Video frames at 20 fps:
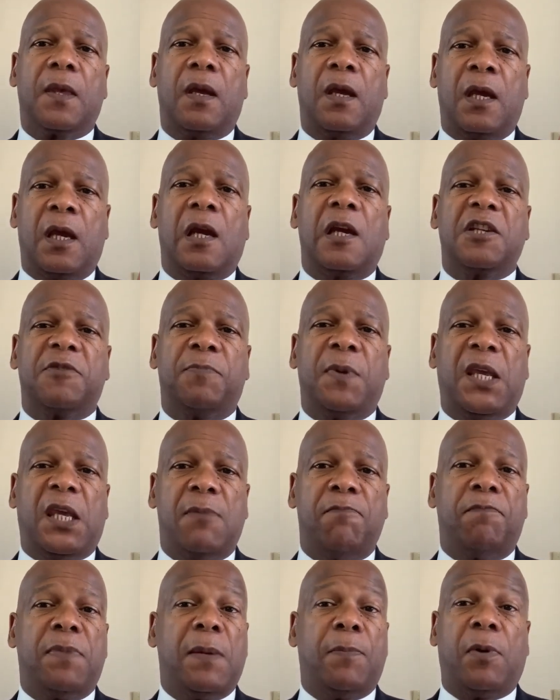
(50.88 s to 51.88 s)

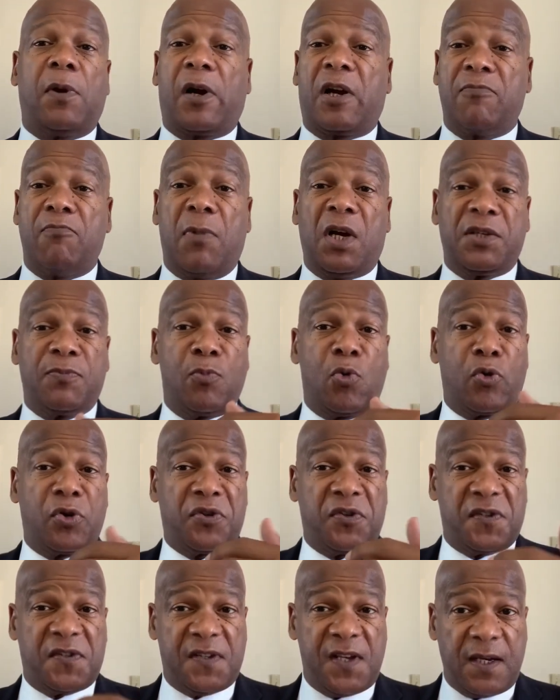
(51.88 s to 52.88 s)
English-speaking people are much more
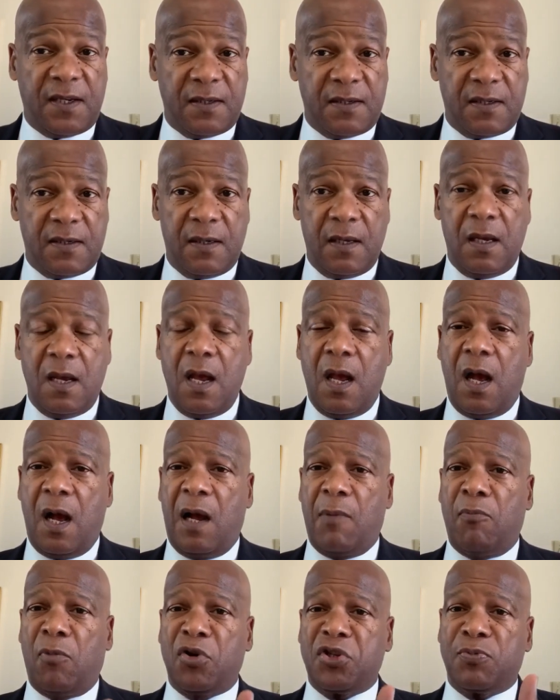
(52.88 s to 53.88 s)
succinct,
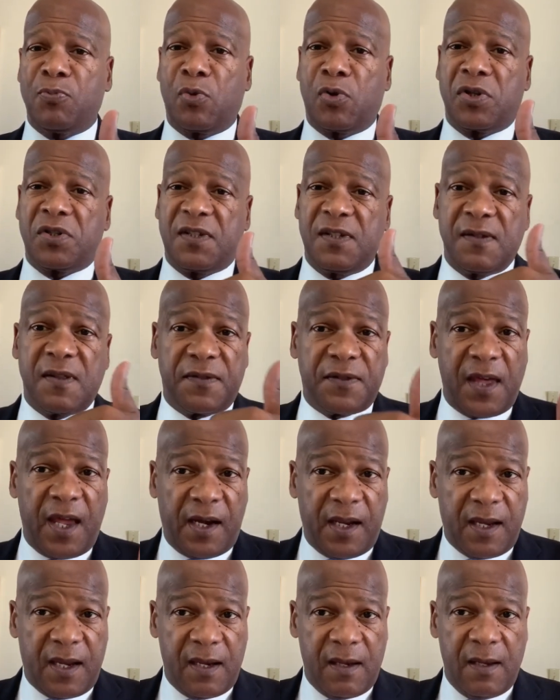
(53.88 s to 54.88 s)
are much more
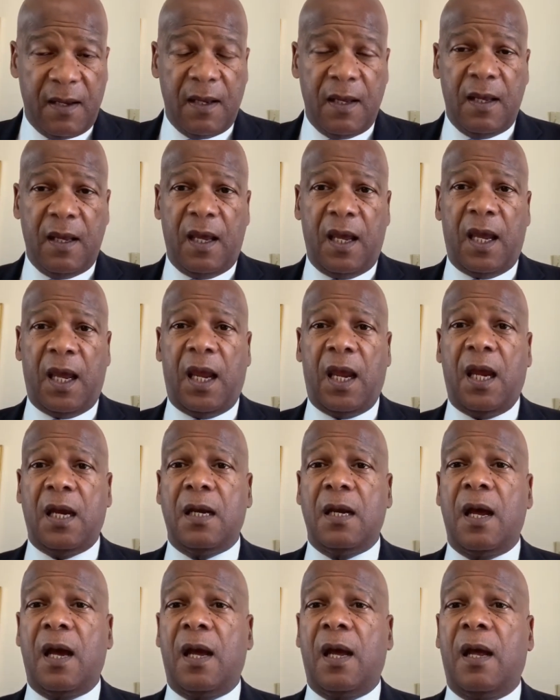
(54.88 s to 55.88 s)
synthetic,
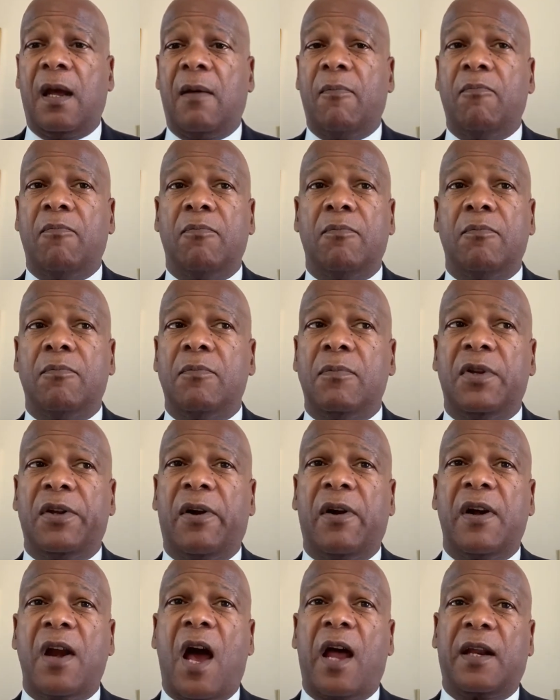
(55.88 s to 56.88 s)
and
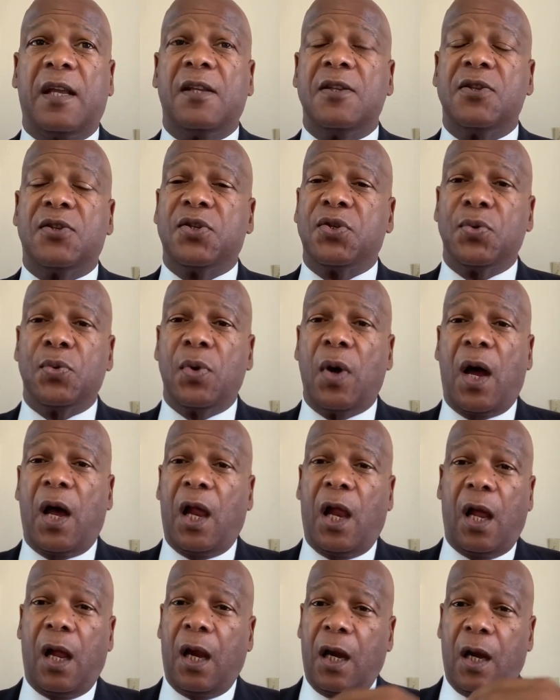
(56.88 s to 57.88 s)
they're not into
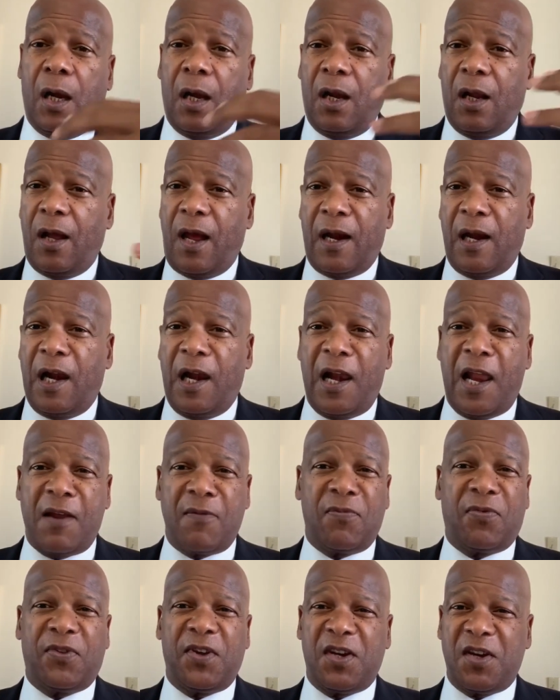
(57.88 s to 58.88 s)

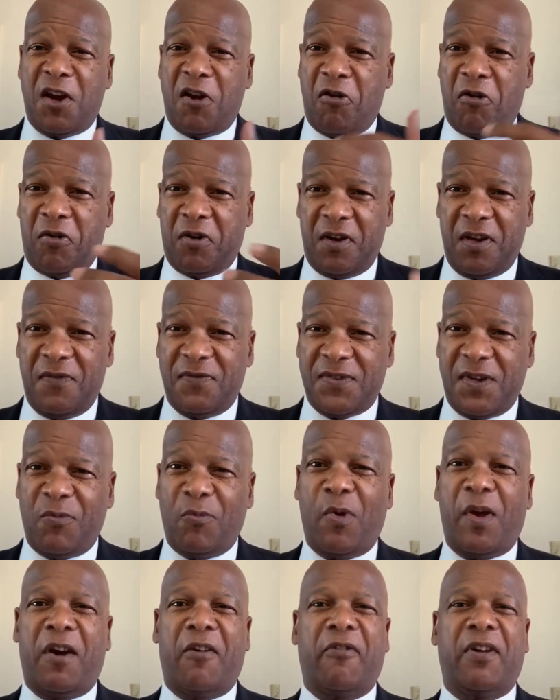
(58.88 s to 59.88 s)
lengthy narratives and
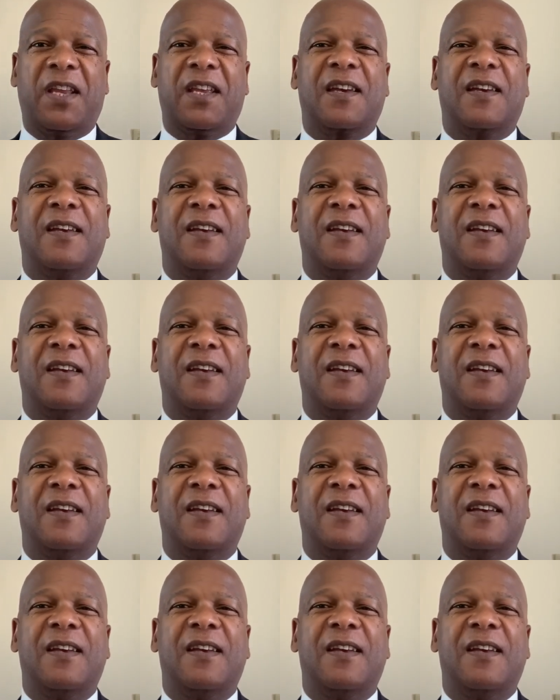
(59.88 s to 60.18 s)
rhetoric.